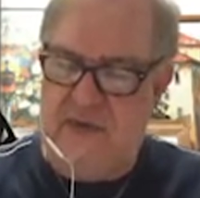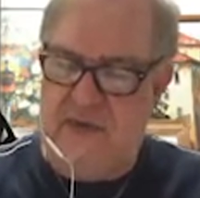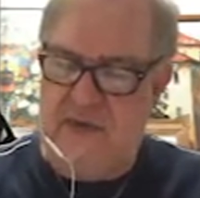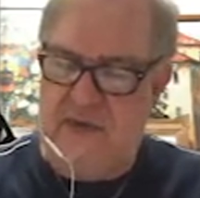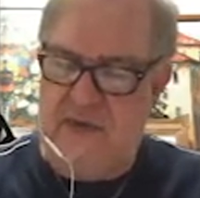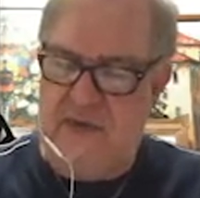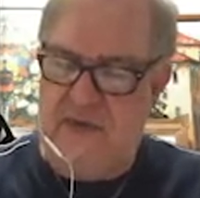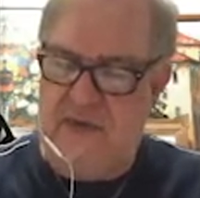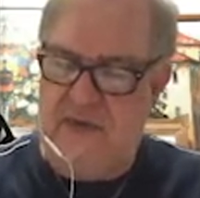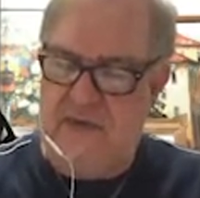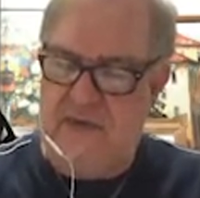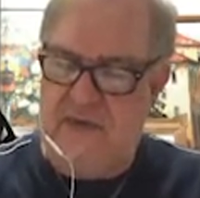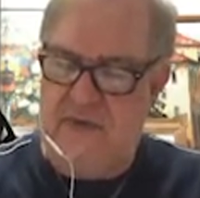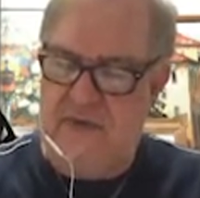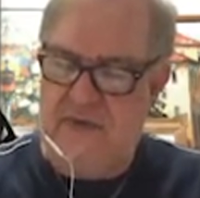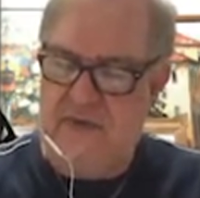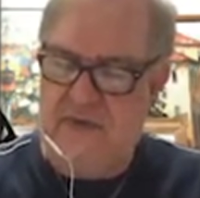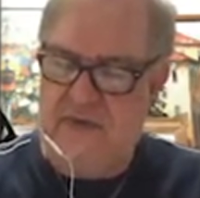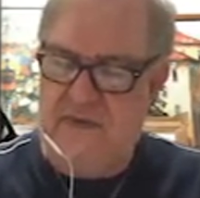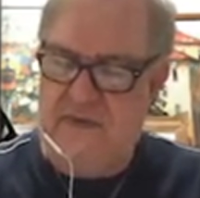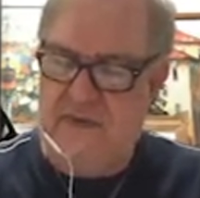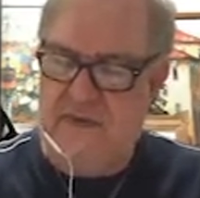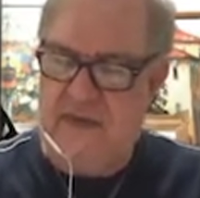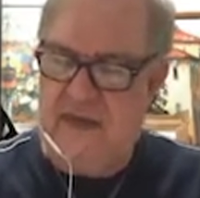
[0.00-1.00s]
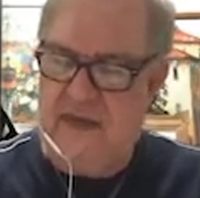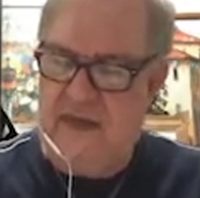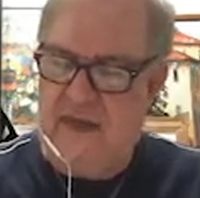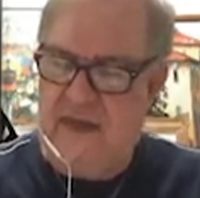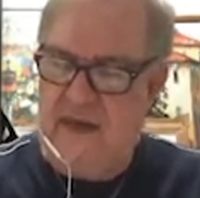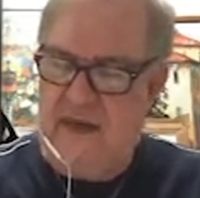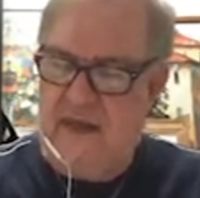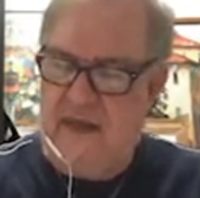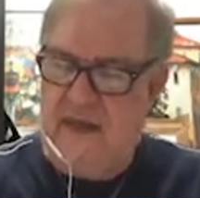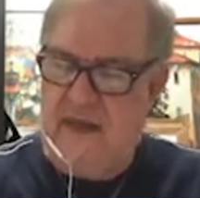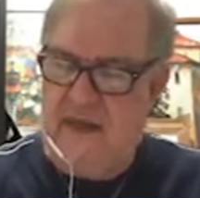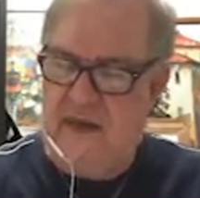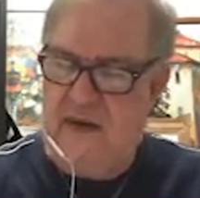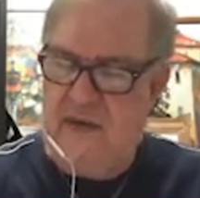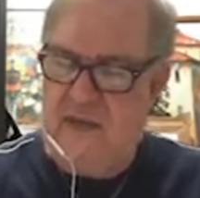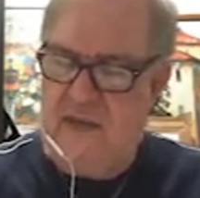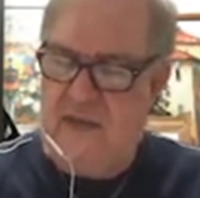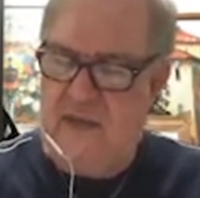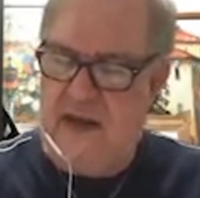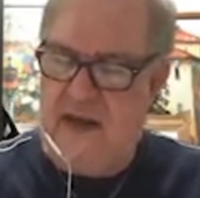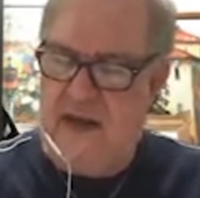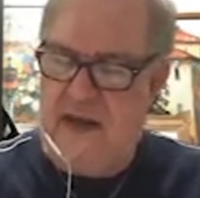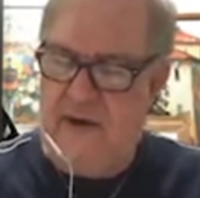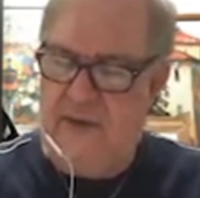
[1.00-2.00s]
to the
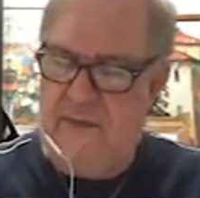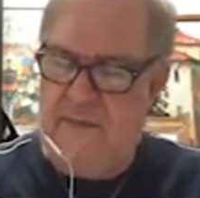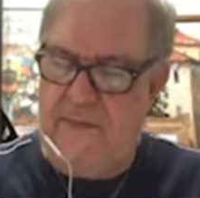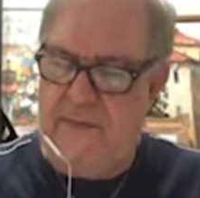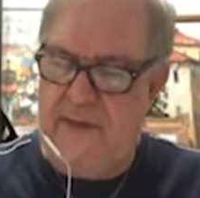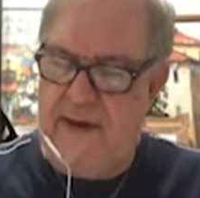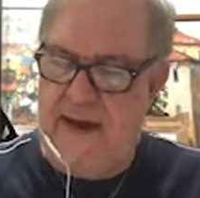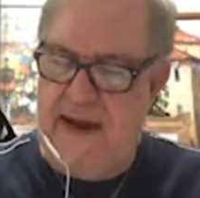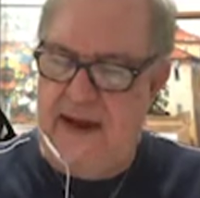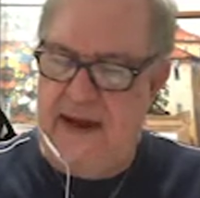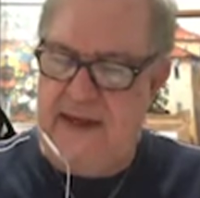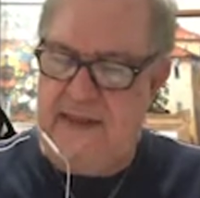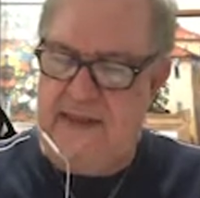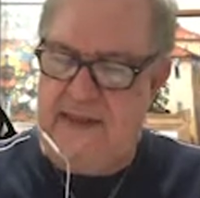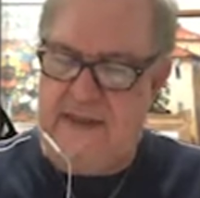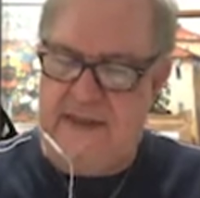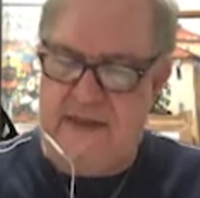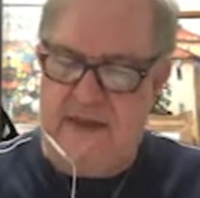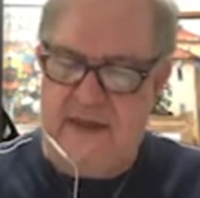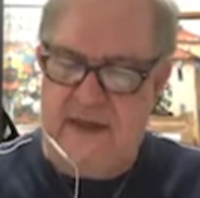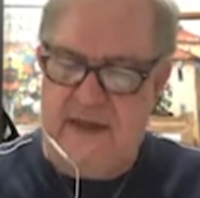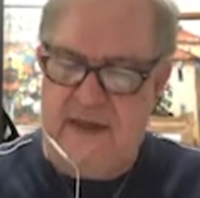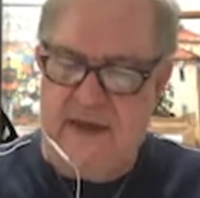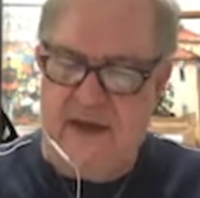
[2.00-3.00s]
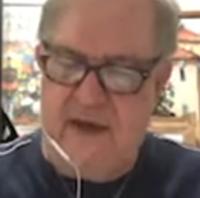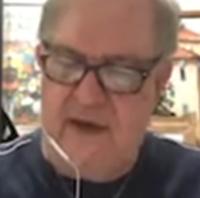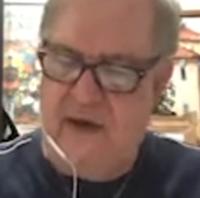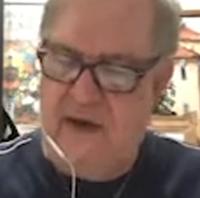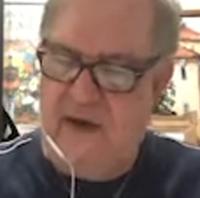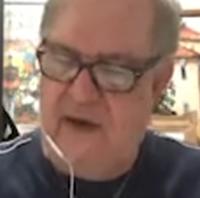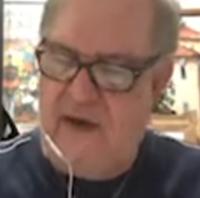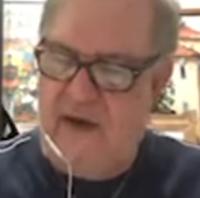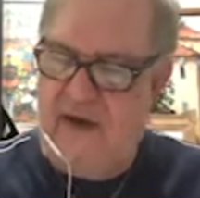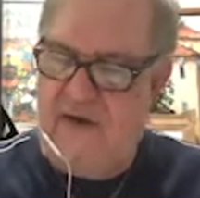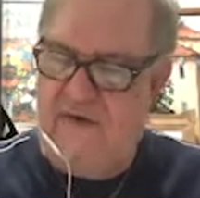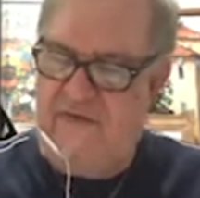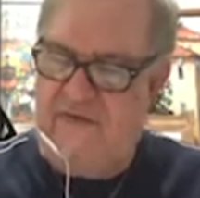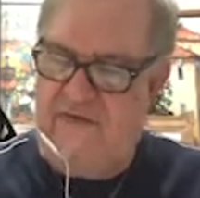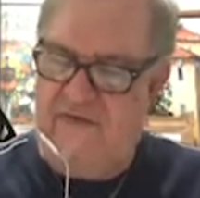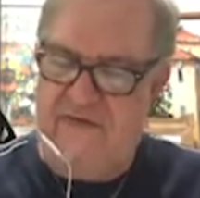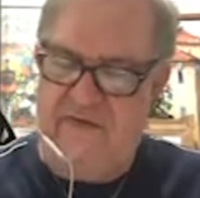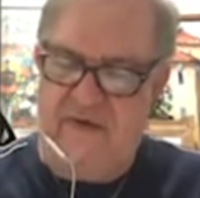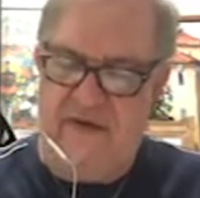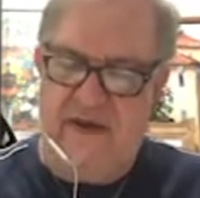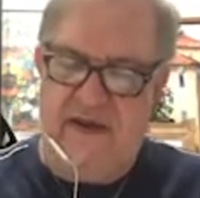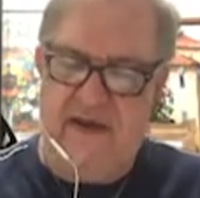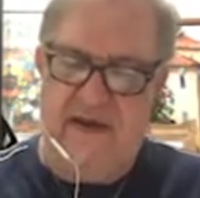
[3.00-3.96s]
real part of